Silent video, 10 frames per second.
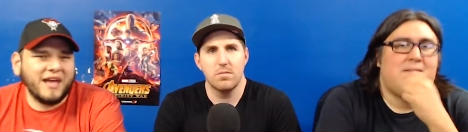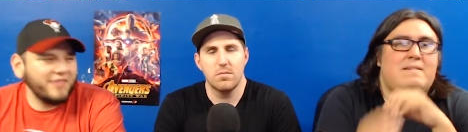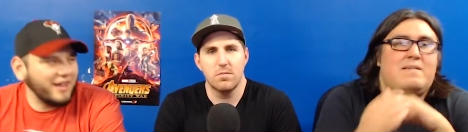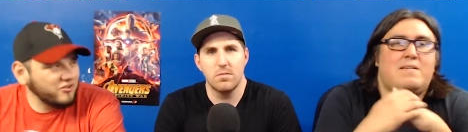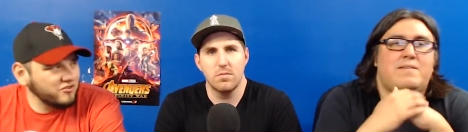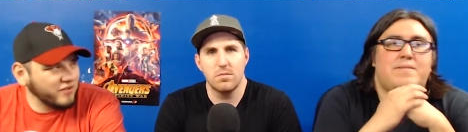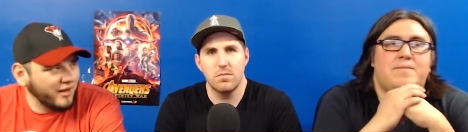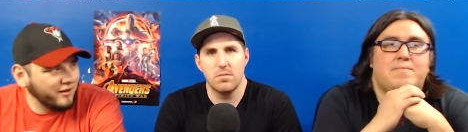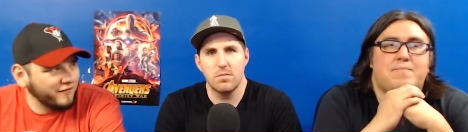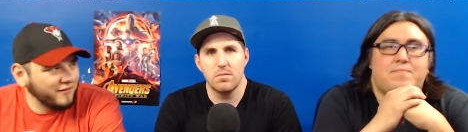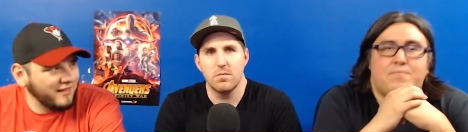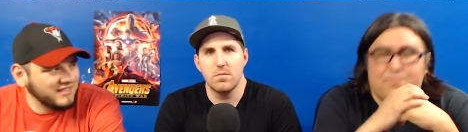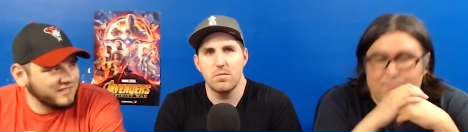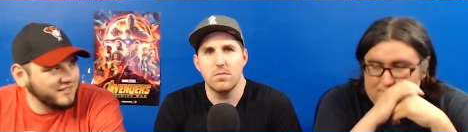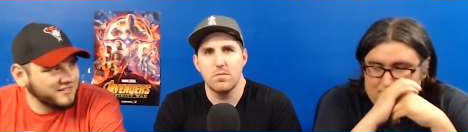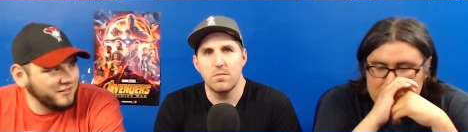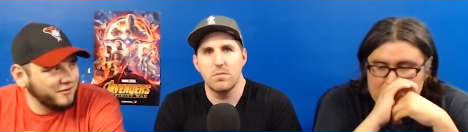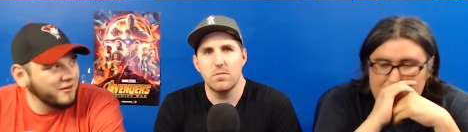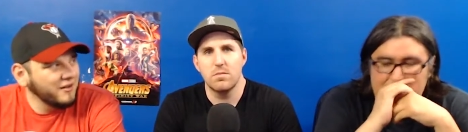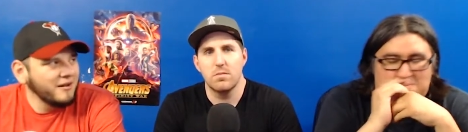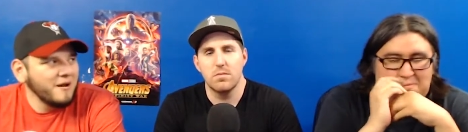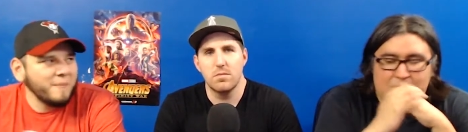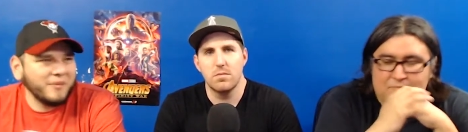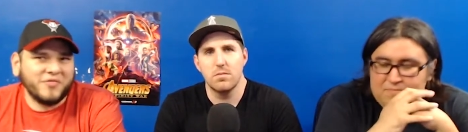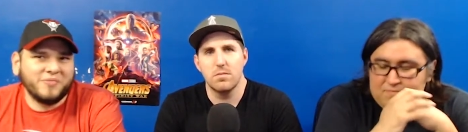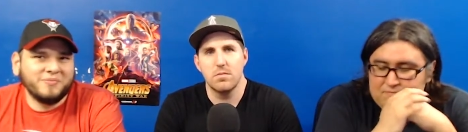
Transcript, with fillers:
Speaker 1: they had that trailer for Last of Us 2, but